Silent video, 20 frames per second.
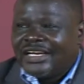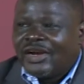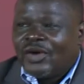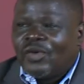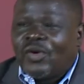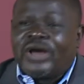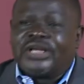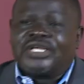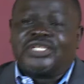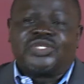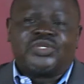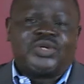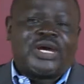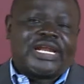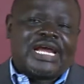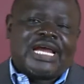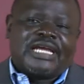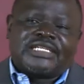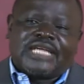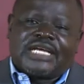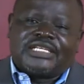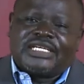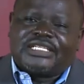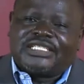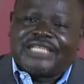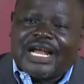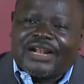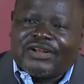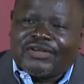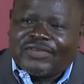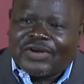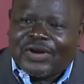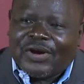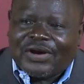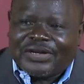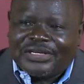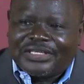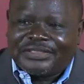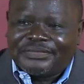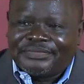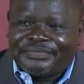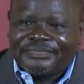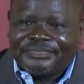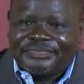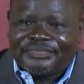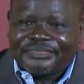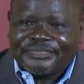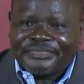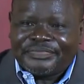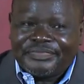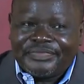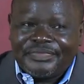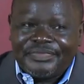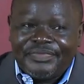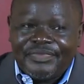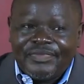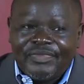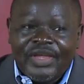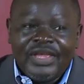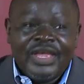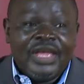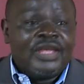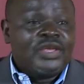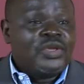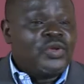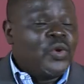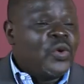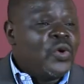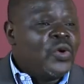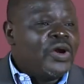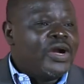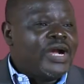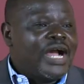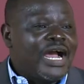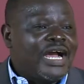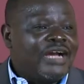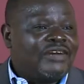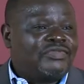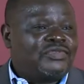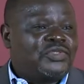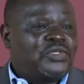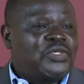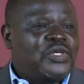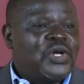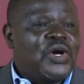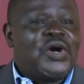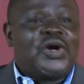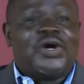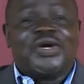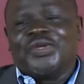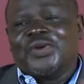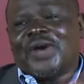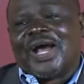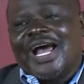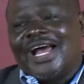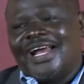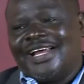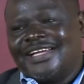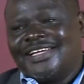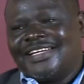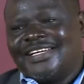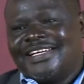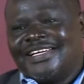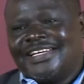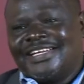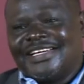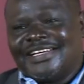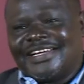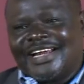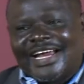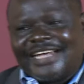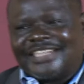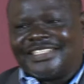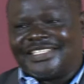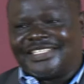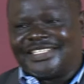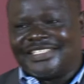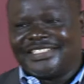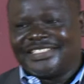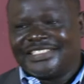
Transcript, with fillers: What is your right as a child of God? You have to know your right.